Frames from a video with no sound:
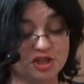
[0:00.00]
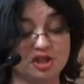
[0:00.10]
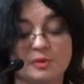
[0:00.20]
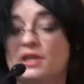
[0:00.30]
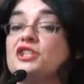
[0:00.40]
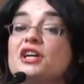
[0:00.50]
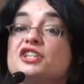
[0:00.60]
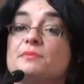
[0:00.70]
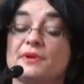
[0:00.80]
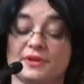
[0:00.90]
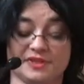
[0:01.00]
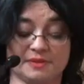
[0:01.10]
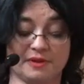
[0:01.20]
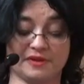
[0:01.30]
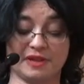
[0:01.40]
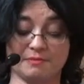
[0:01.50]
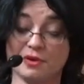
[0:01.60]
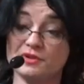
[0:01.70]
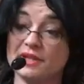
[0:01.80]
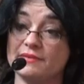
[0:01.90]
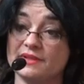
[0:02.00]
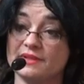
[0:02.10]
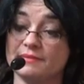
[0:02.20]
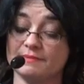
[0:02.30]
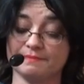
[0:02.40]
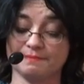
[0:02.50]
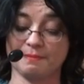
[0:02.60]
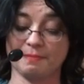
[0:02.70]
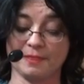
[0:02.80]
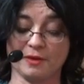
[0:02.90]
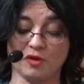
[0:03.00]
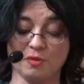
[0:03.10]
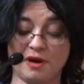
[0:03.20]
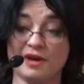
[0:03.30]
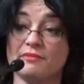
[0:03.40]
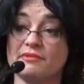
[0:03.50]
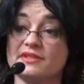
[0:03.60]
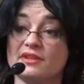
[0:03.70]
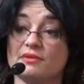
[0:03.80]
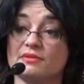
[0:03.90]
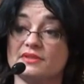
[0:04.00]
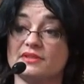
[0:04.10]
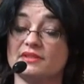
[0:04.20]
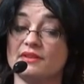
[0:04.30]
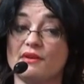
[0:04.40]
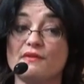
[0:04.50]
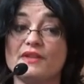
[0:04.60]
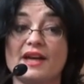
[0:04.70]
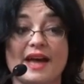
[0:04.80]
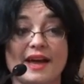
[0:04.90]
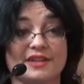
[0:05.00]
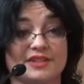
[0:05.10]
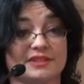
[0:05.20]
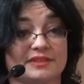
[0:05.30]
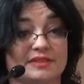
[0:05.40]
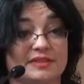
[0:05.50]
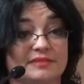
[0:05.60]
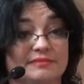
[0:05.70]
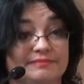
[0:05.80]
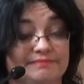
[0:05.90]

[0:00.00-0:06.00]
Do we judge a person by their motives or by the results of their actions?